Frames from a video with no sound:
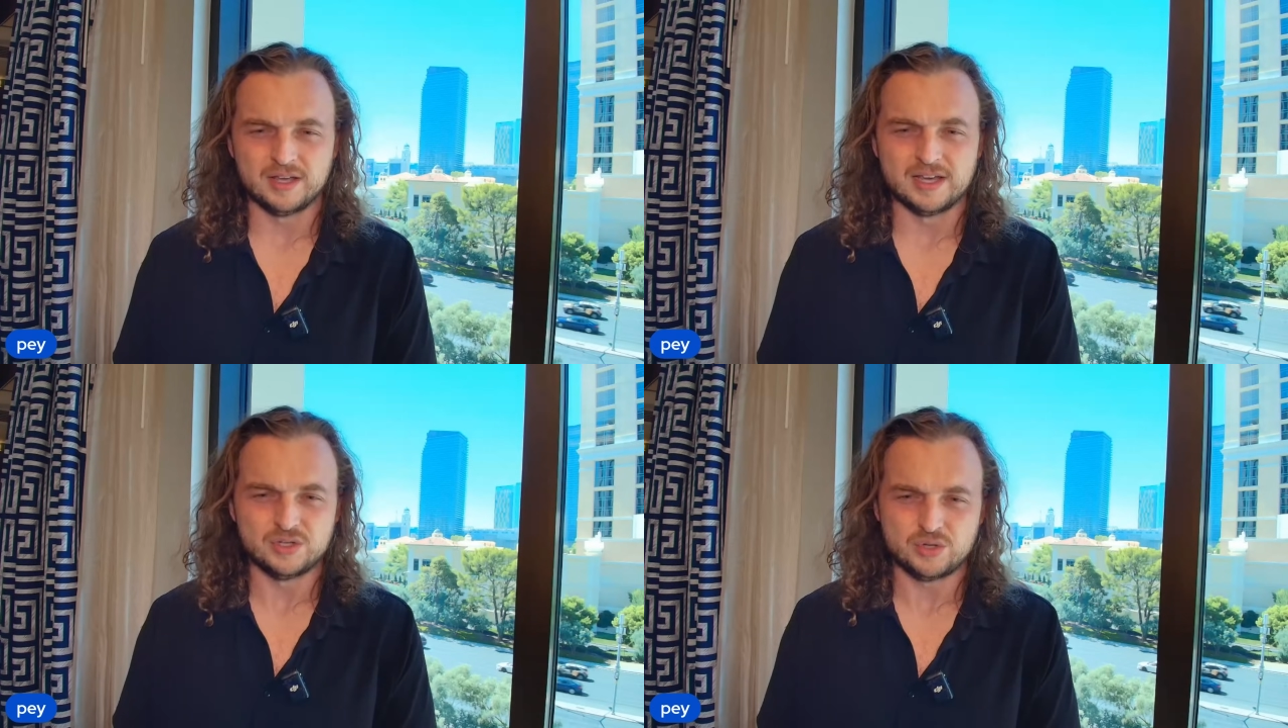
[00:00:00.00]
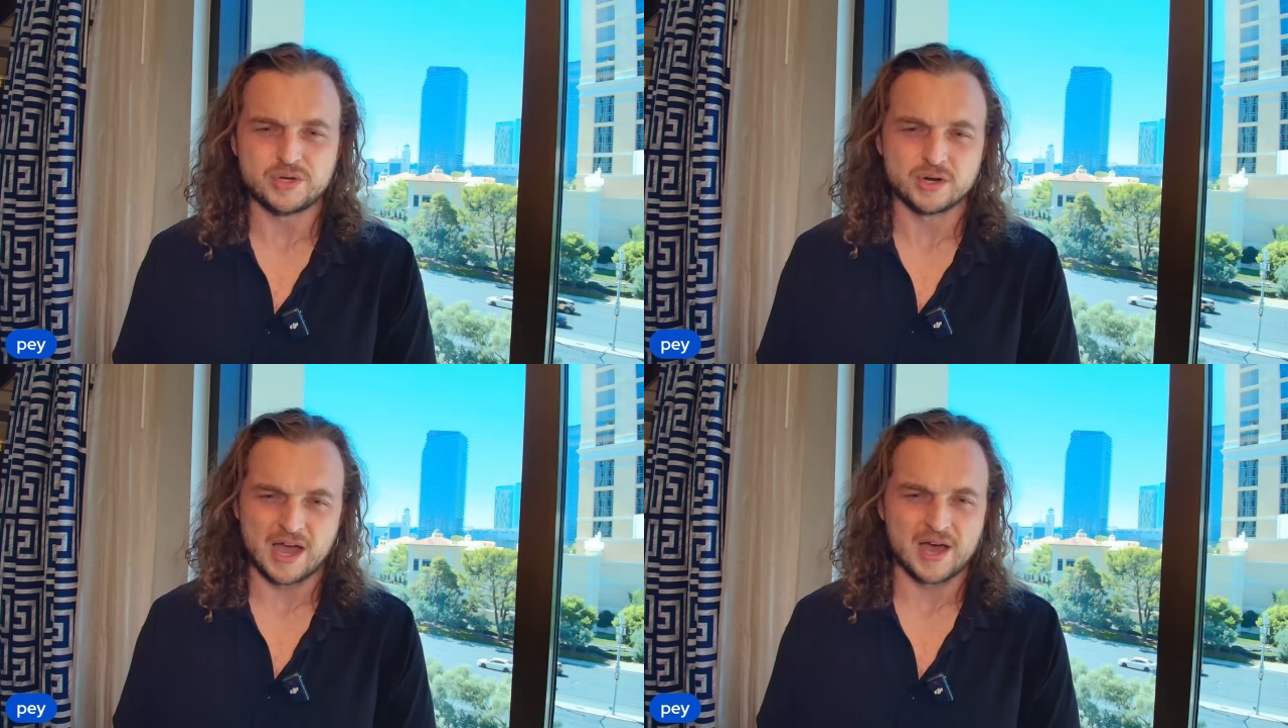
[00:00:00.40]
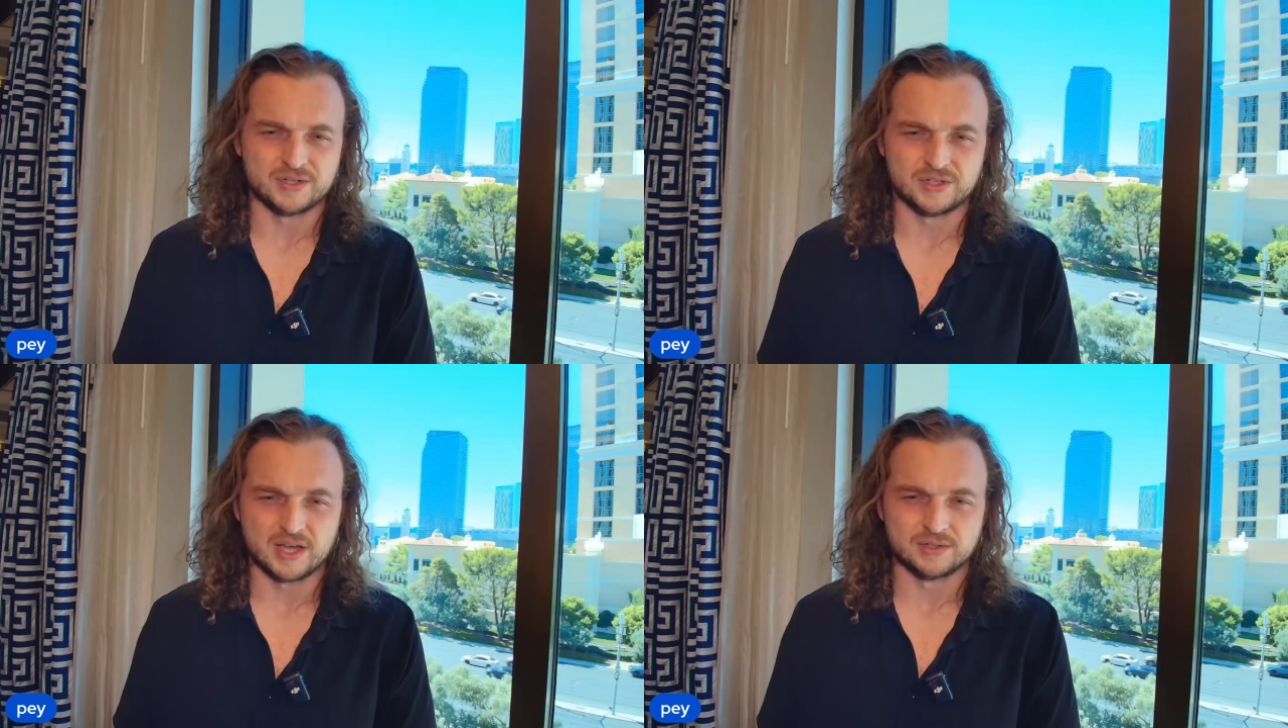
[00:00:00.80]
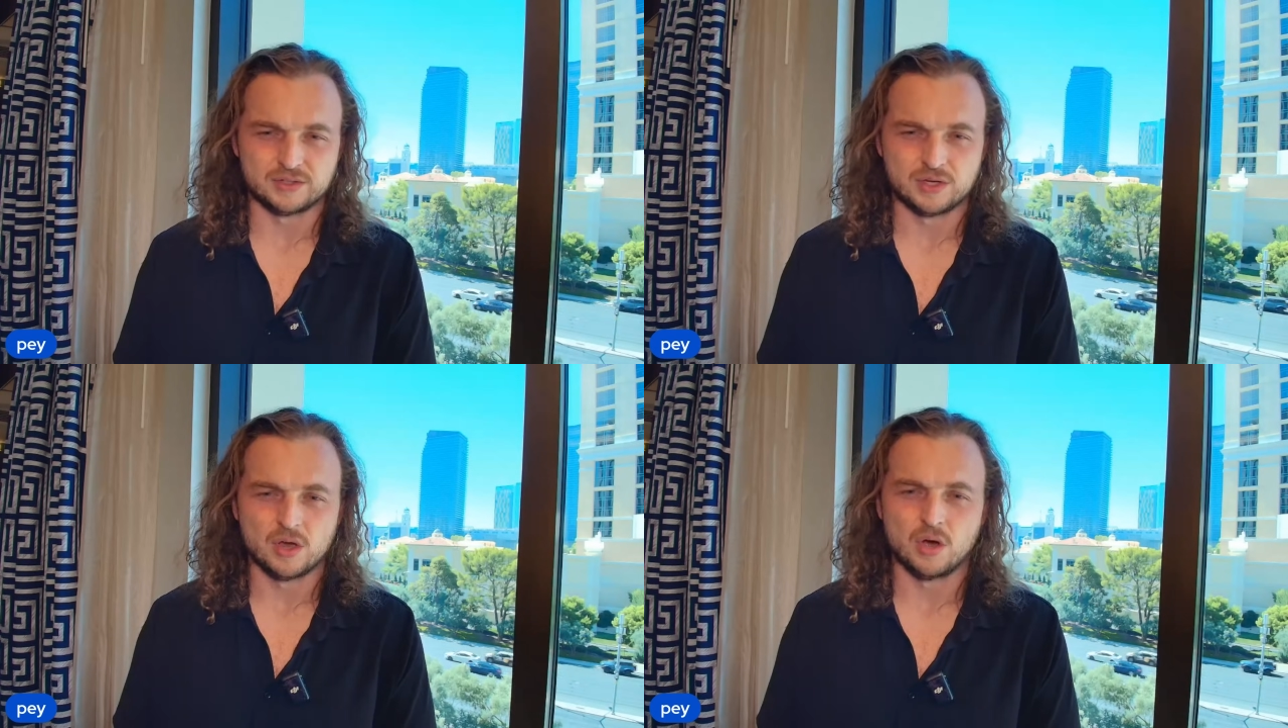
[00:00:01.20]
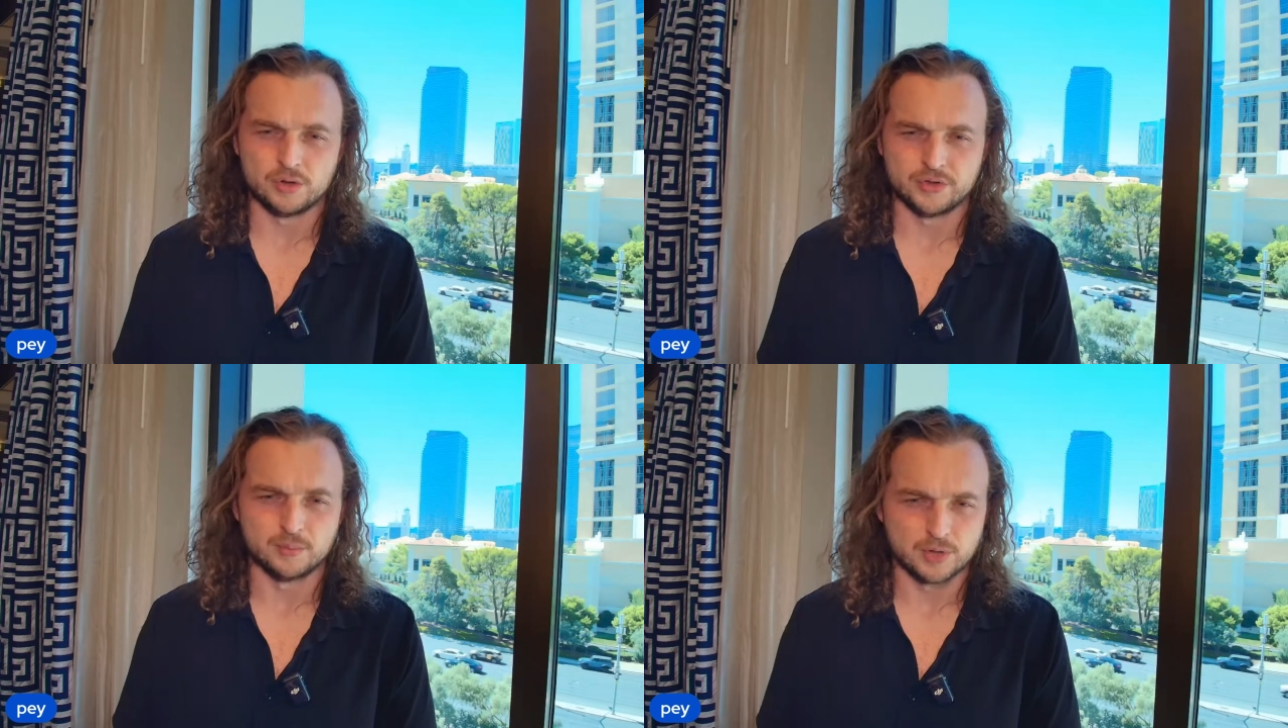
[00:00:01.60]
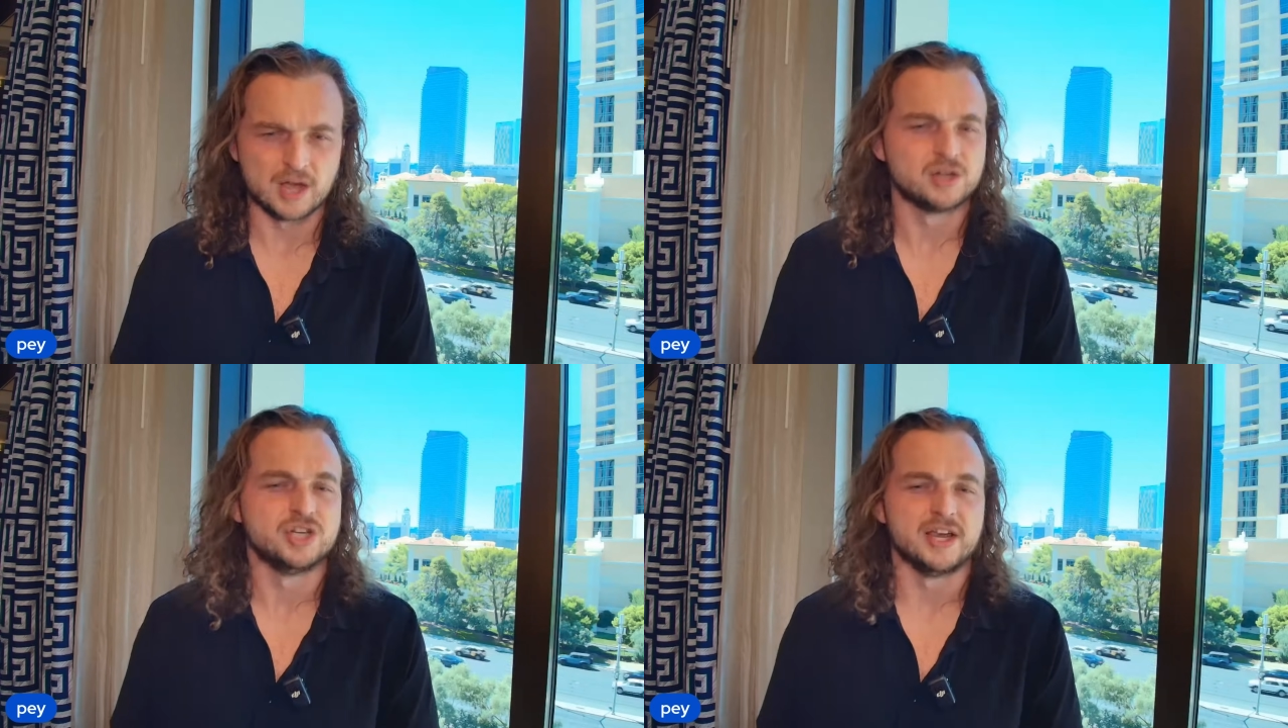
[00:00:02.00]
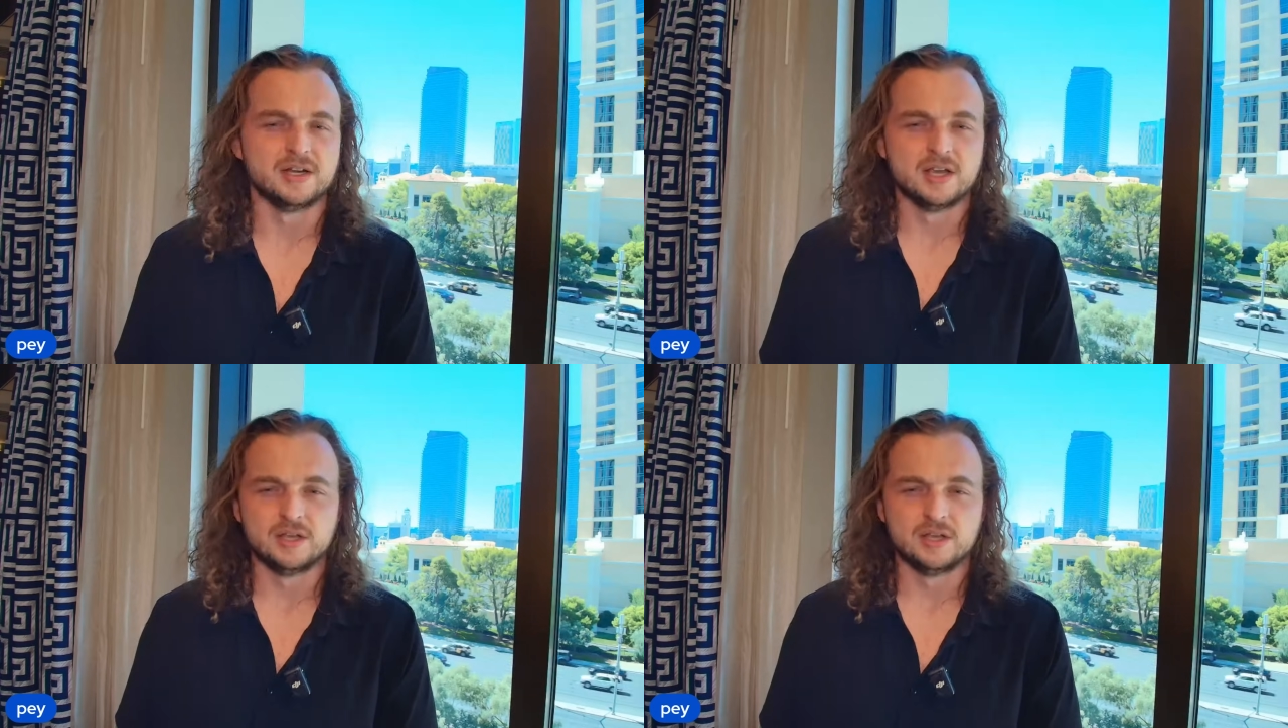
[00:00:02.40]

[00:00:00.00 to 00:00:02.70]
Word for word: into your assets on the blockchain.